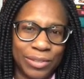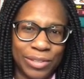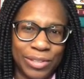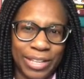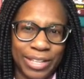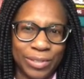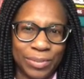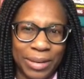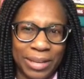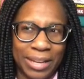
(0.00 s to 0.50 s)
So
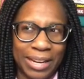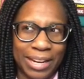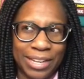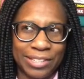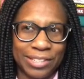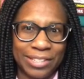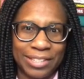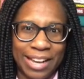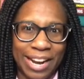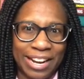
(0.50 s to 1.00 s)
that's why like
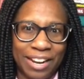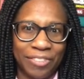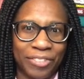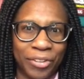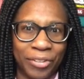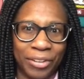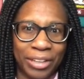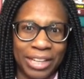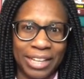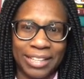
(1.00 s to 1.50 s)
I never
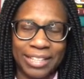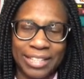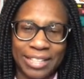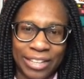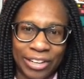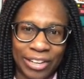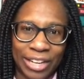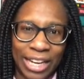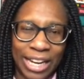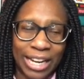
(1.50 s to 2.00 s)
really
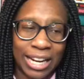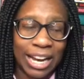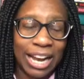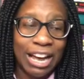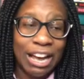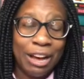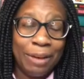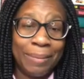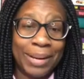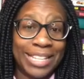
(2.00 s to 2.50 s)
considered it.
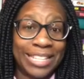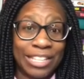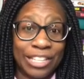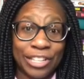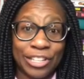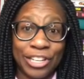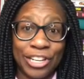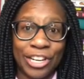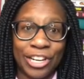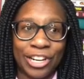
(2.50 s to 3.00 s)
My
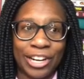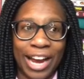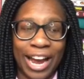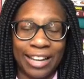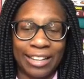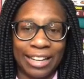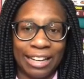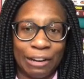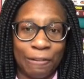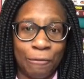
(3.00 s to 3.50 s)
sister
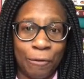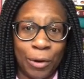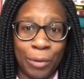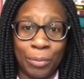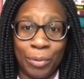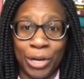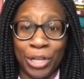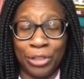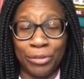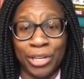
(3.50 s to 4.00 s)
had like a
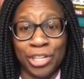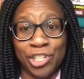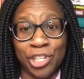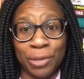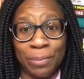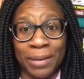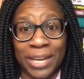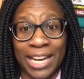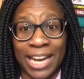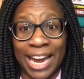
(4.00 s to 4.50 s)
4.3
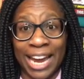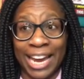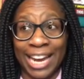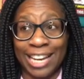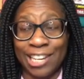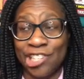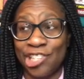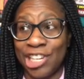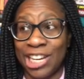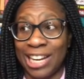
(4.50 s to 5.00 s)

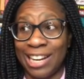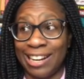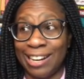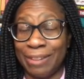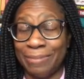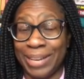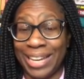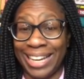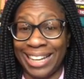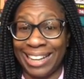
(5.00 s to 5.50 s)
GPA. She ended
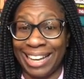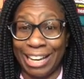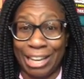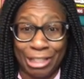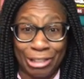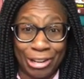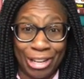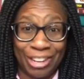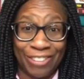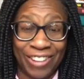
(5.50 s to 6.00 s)
up getting like a
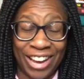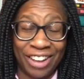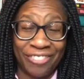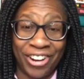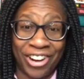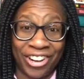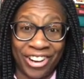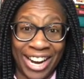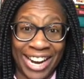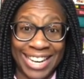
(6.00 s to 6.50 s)
35
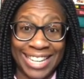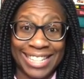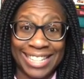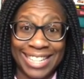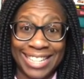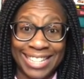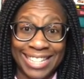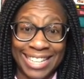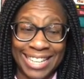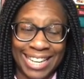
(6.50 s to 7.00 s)
on her
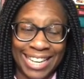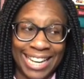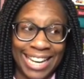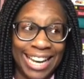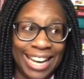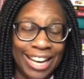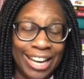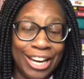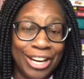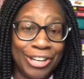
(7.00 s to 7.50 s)
ACT.
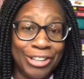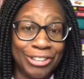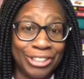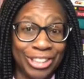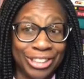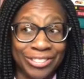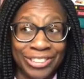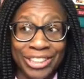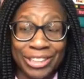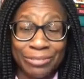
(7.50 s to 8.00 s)

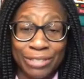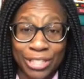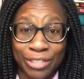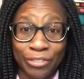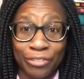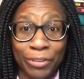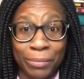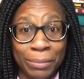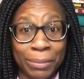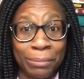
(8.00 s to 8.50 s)
Olivia was
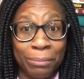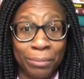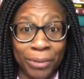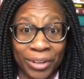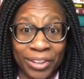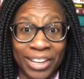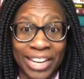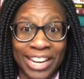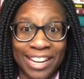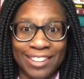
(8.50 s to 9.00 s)
flipping
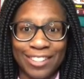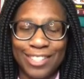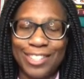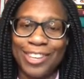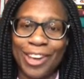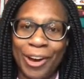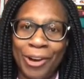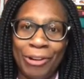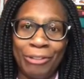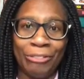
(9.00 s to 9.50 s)
brilliant.
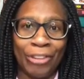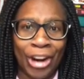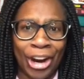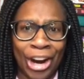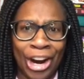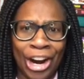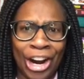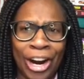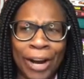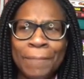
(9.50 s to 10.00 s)
So for
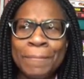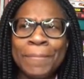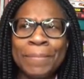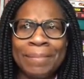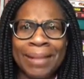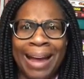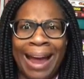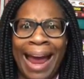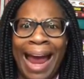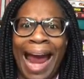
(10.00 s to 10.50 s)
her,
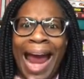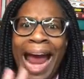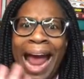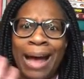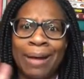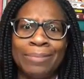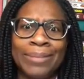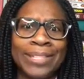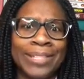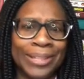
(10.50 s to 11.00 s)

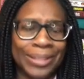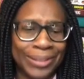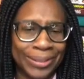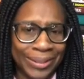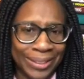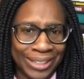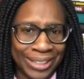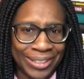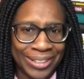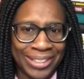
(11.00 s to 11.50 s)

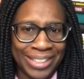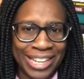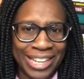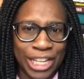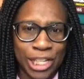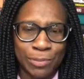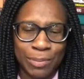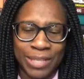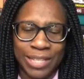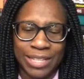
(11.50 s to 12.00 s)
absolutely go the
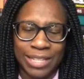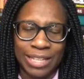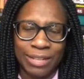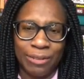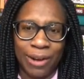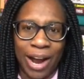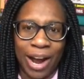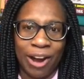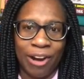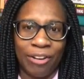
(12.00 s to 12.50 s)
HBCU
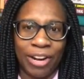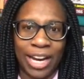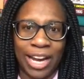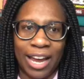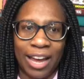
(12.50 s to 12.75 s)
route.